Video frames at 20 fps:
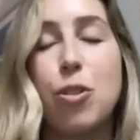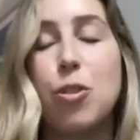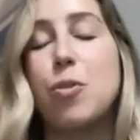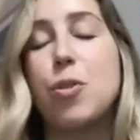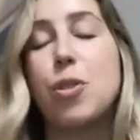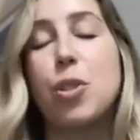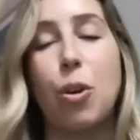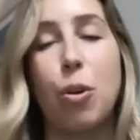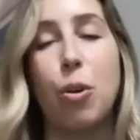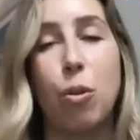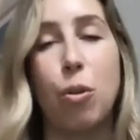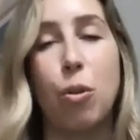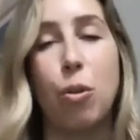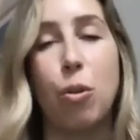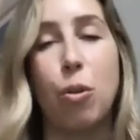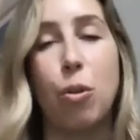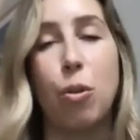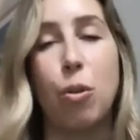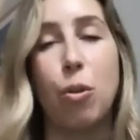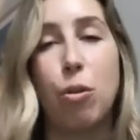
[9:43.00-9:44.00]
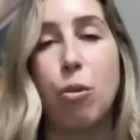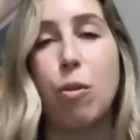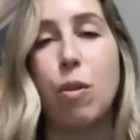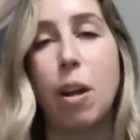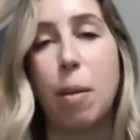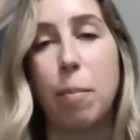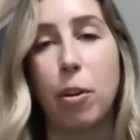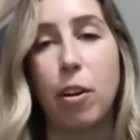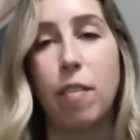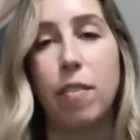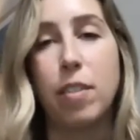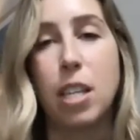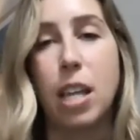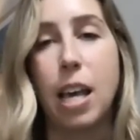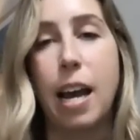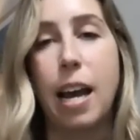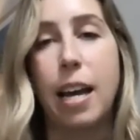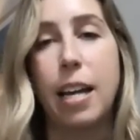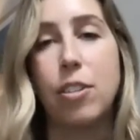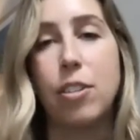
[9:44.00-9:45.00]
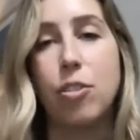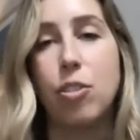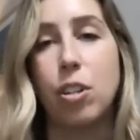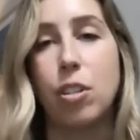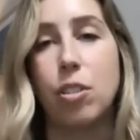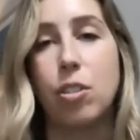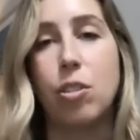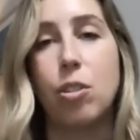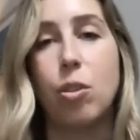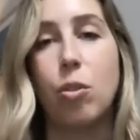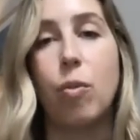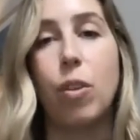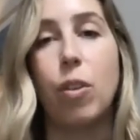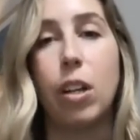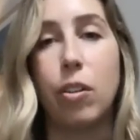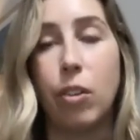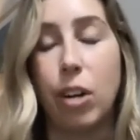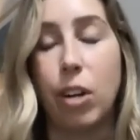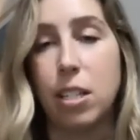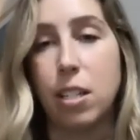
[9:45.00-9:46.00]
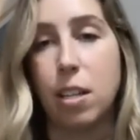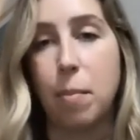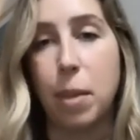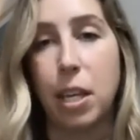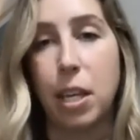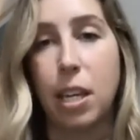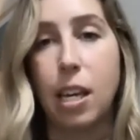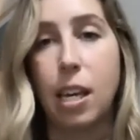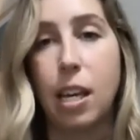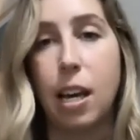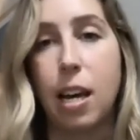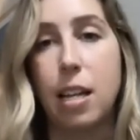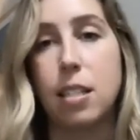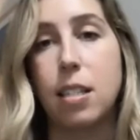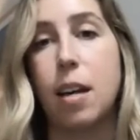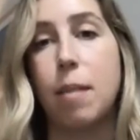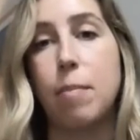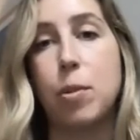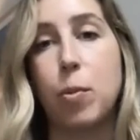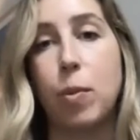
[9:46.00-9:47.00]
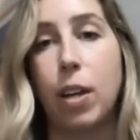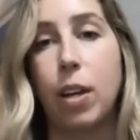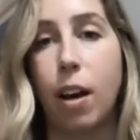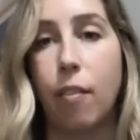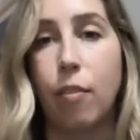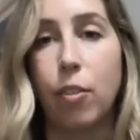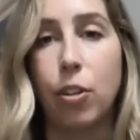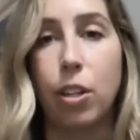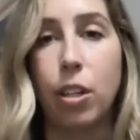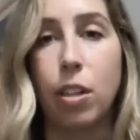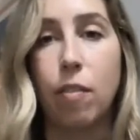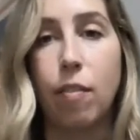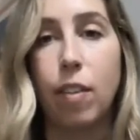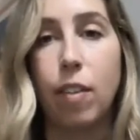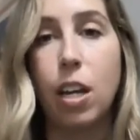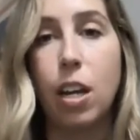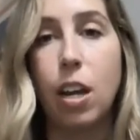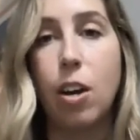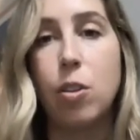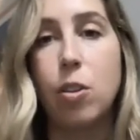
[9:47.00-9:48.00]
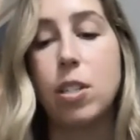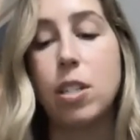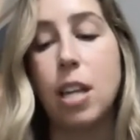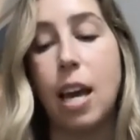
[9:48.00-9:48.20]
go through a number of slides just to reiterate some of the key concepts we covered in the videos,